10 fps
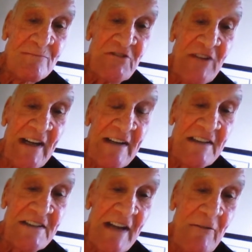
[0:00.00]
And he's training
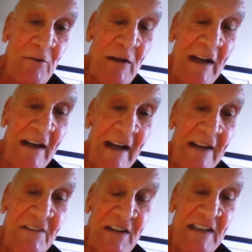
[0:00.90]
his heavy
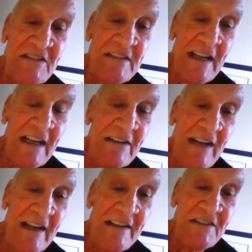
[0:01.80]
and changing.
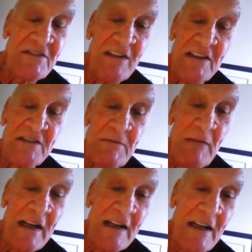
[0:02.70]
And his
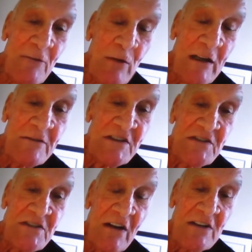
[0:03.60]
one of his
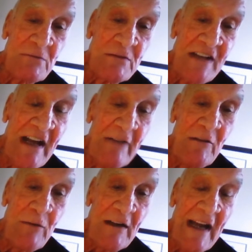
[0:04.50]
stars was a
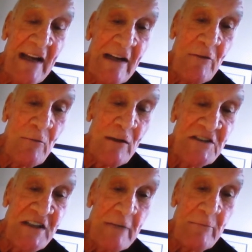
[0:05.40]
light heavyweight
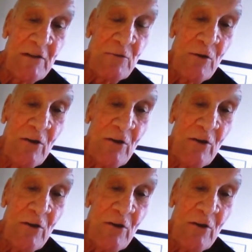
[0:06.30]
champion of the